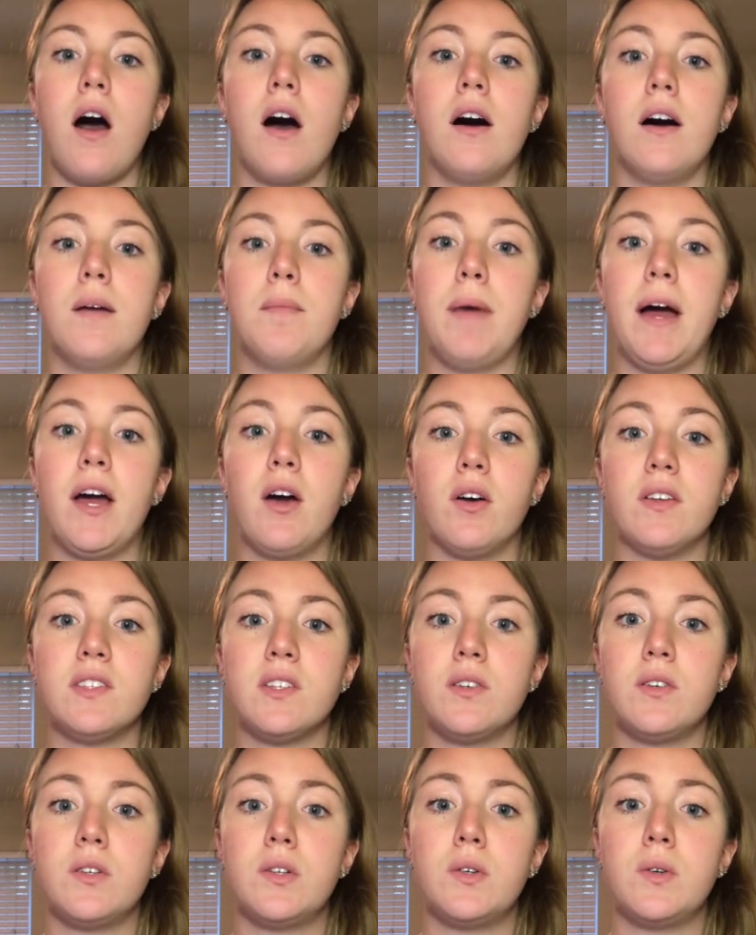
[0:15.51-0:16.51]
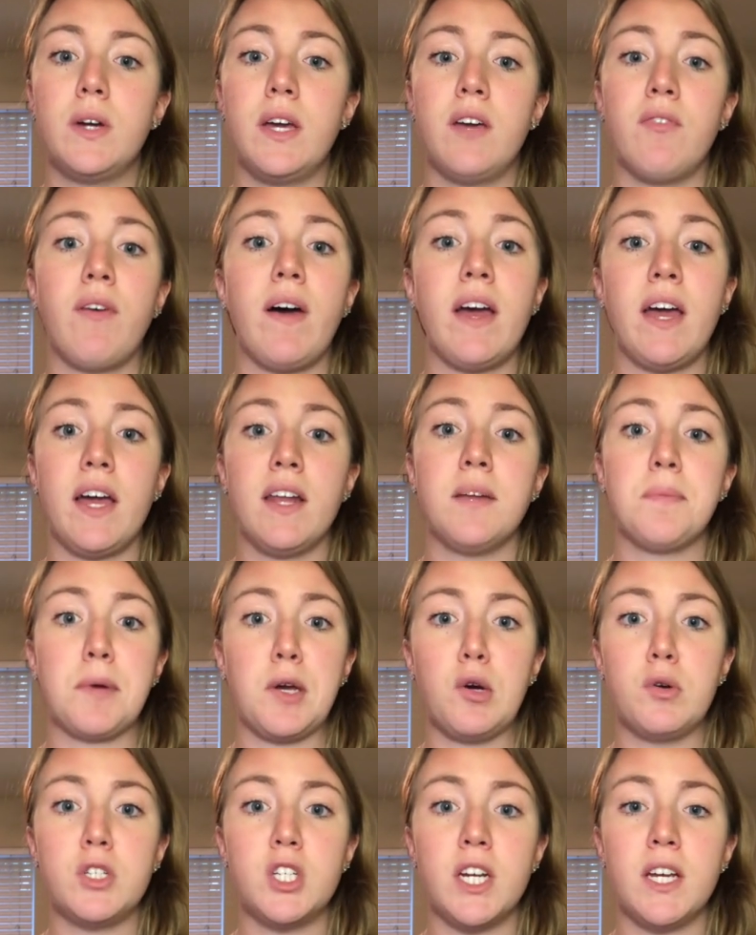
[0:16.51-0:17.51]
I also, if I end up
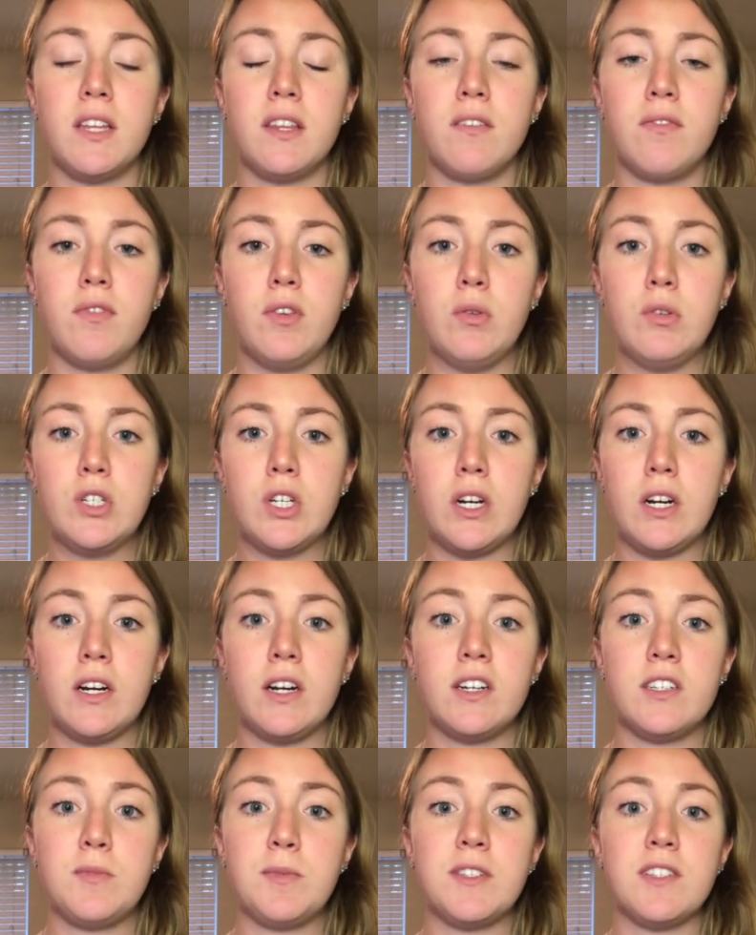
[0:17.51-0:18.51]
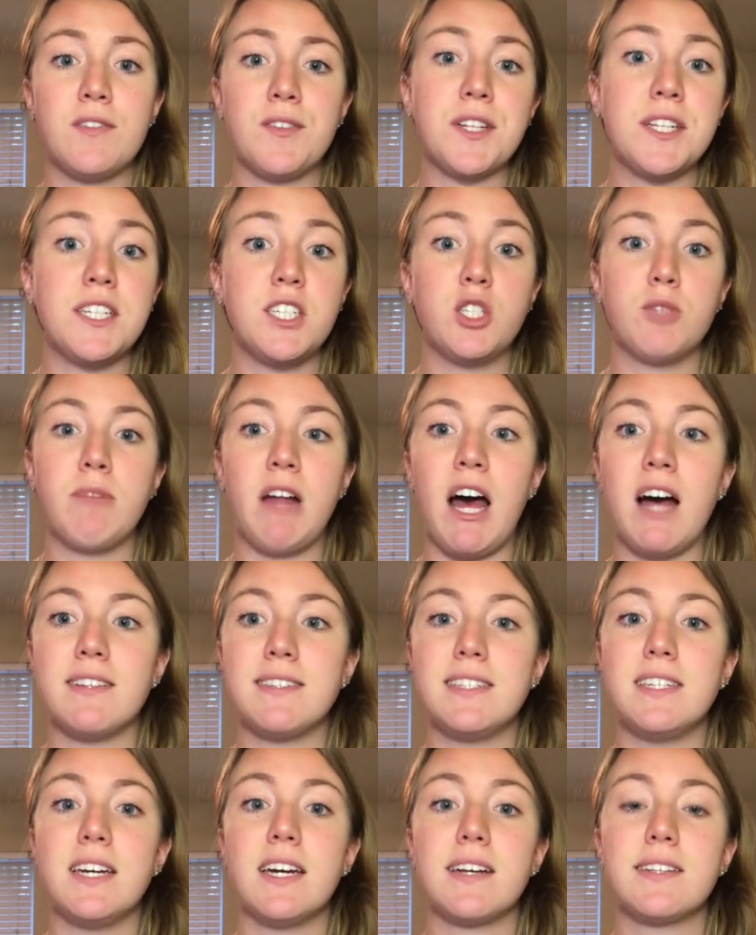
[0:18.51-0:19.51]
coaching in the future, specifically
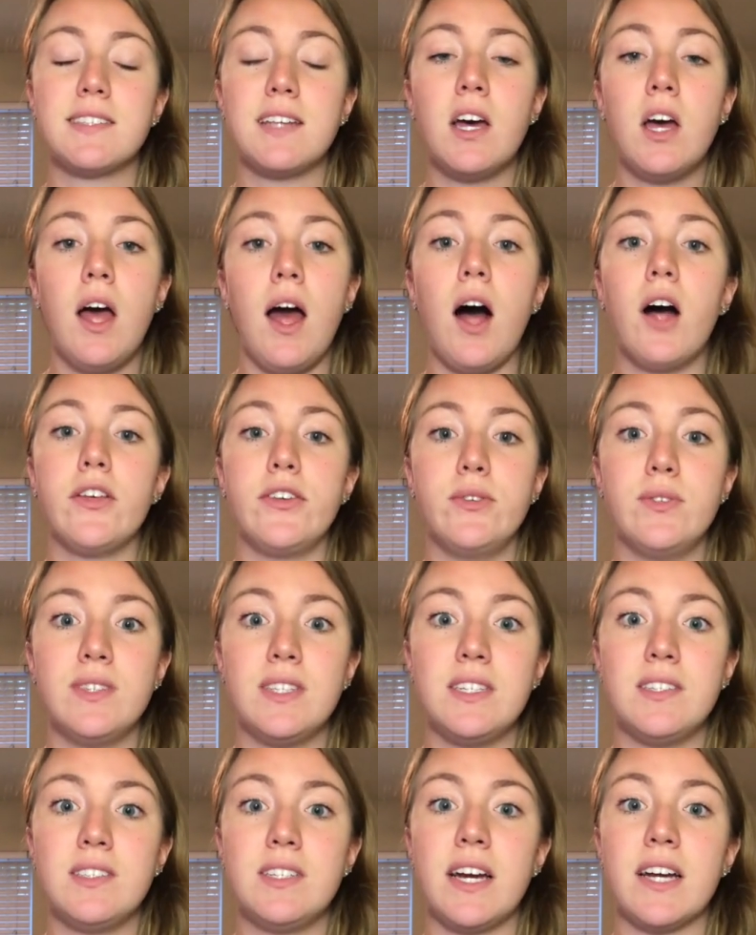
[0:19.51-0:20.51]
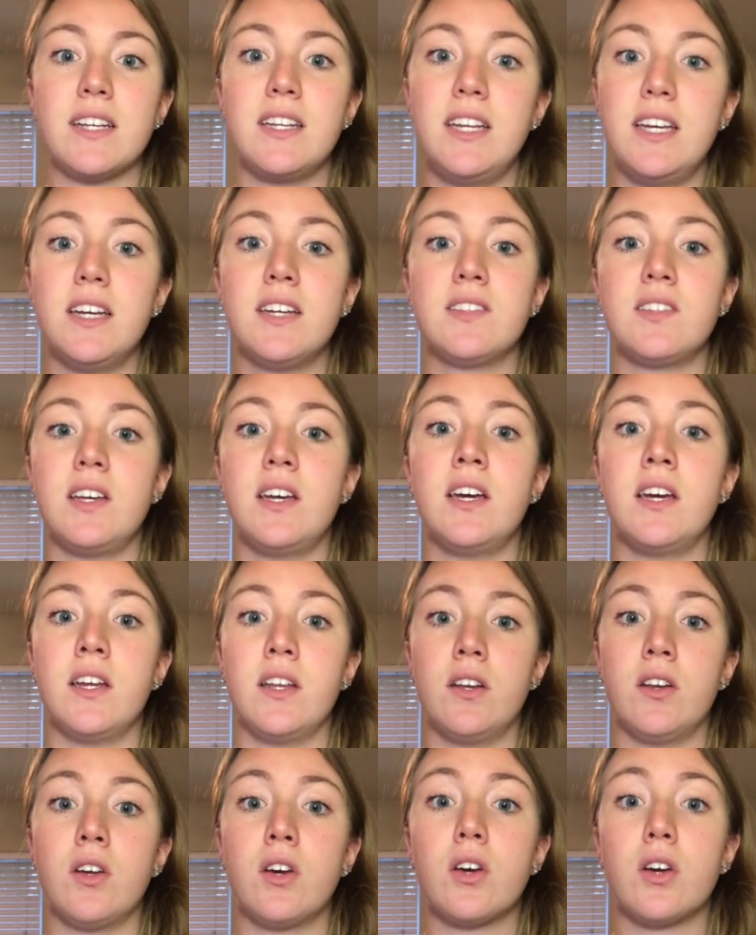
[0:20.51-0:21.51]
gymnastics, I'll use these techniques
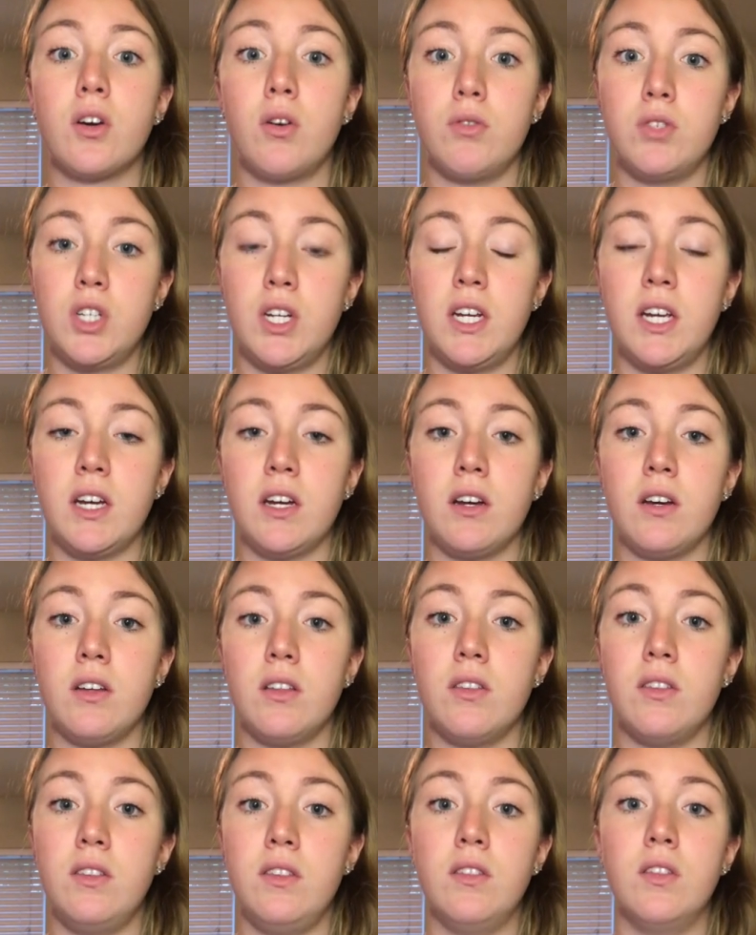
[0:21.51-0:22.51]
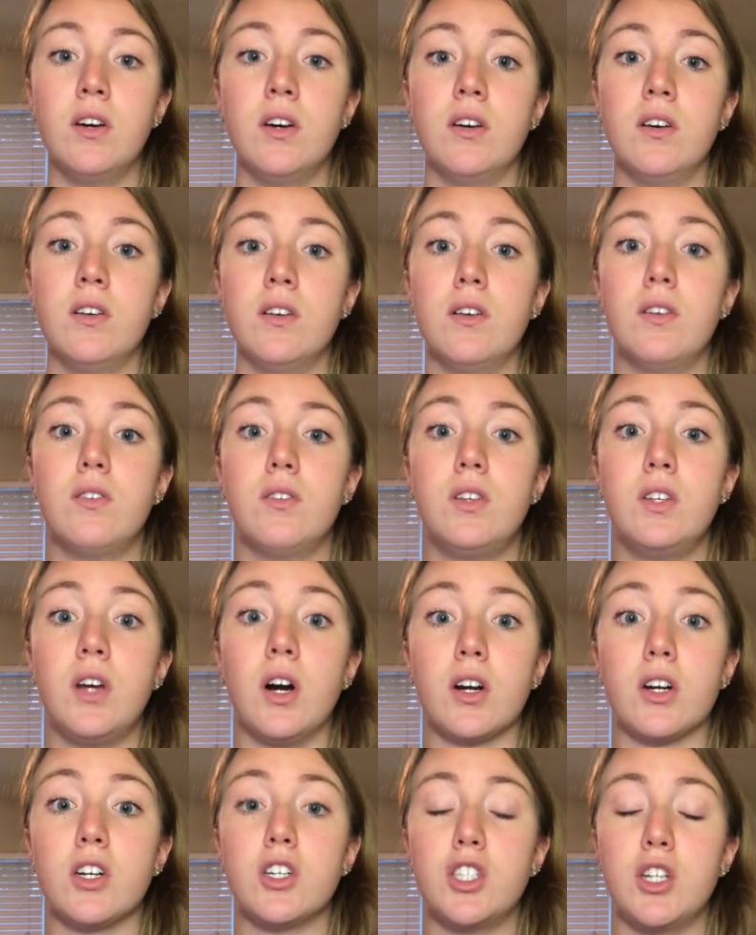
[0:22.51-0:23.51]
in coaching the
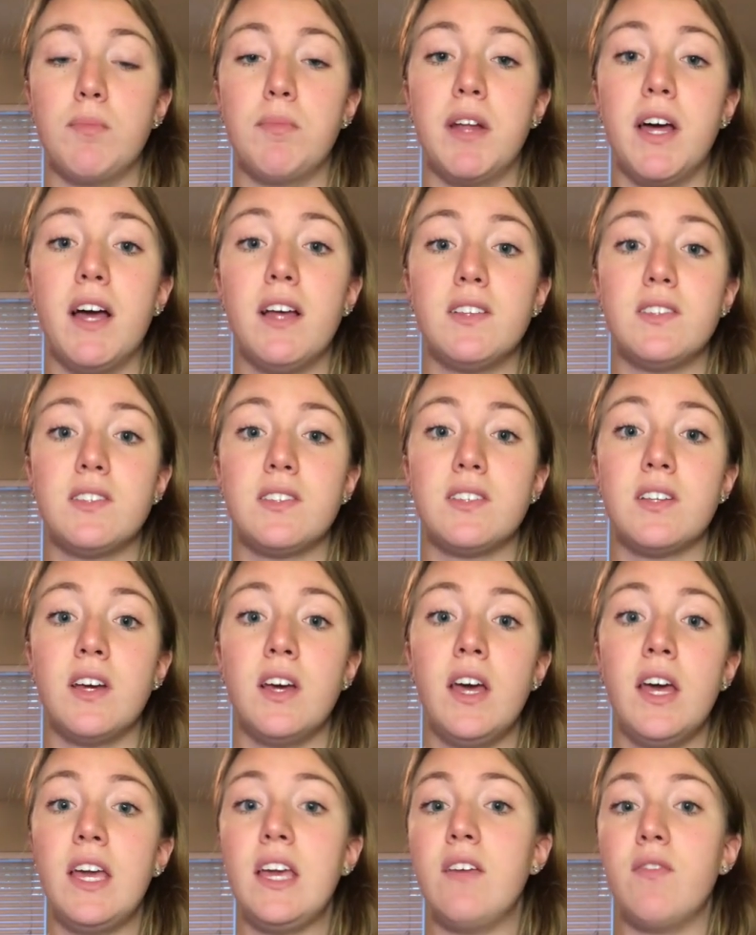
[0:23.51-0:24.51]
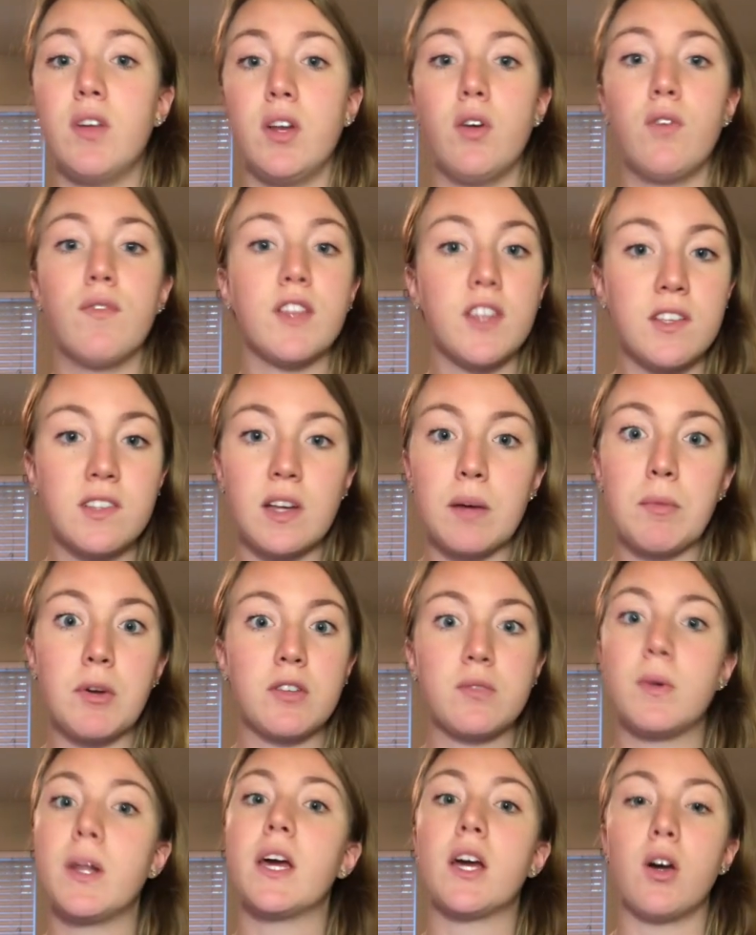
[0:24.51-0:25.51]
younger gymnasts, even over the
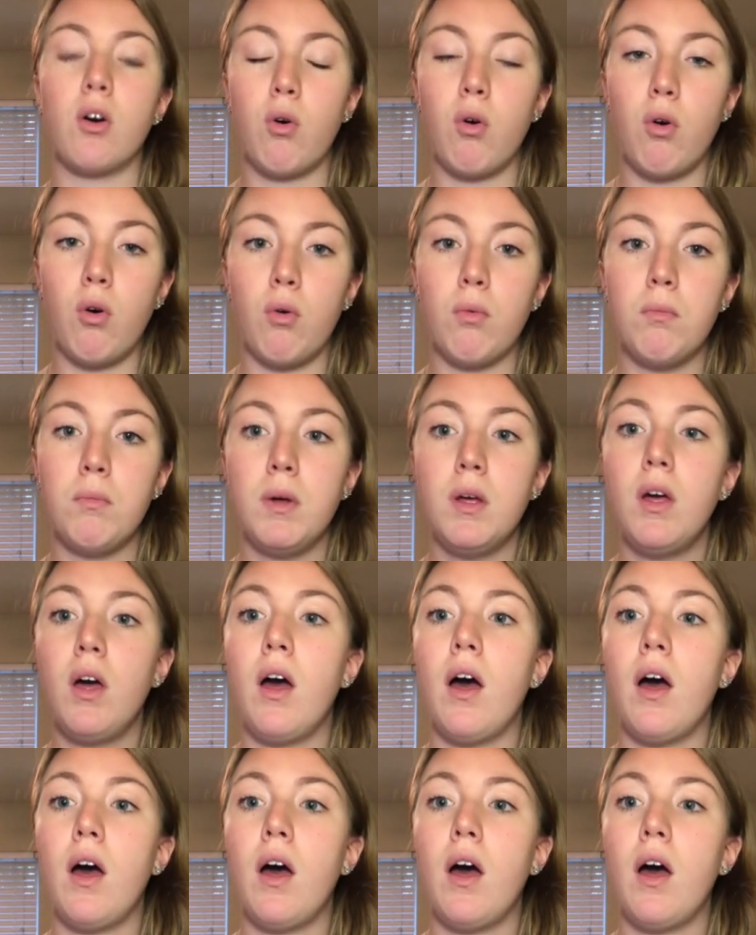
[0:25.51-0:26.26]
summers when I go home.